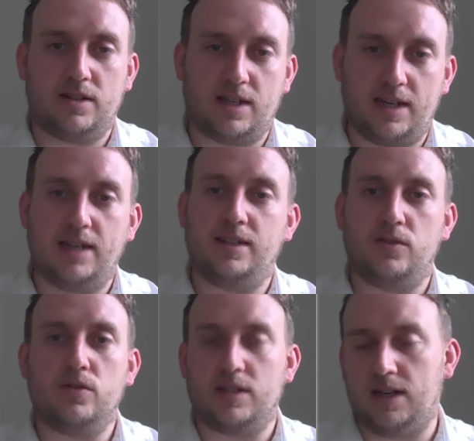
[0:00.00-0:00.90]
a Canadian
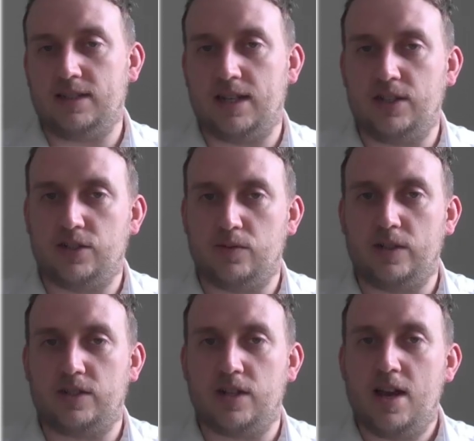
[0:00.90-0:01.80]
organisation,
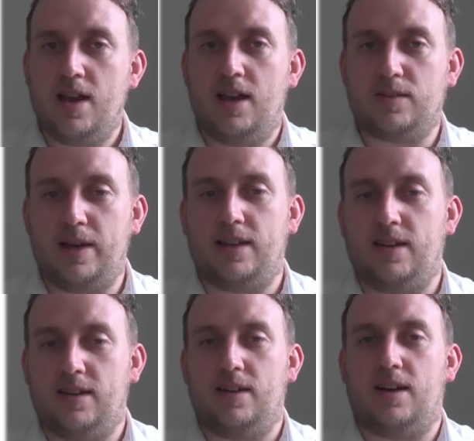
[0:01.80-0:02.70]
which has made
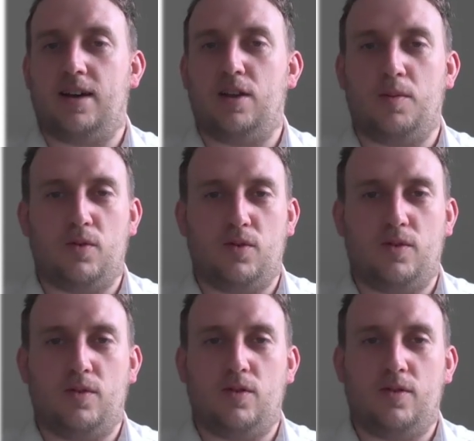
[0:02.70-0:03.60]
it a lot
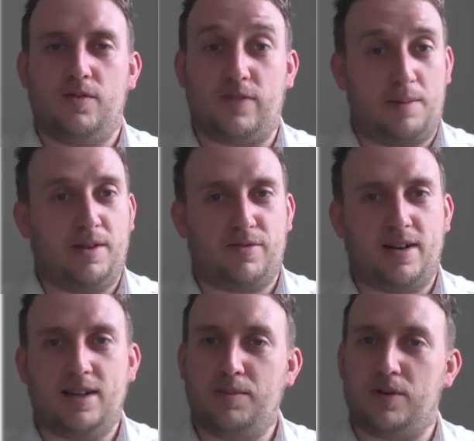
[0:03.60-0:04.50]
more family
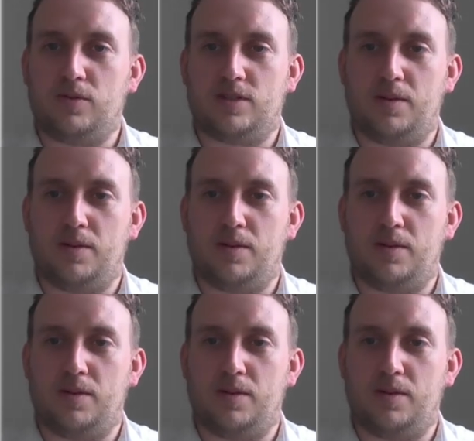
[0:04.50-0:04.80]
friendly, but also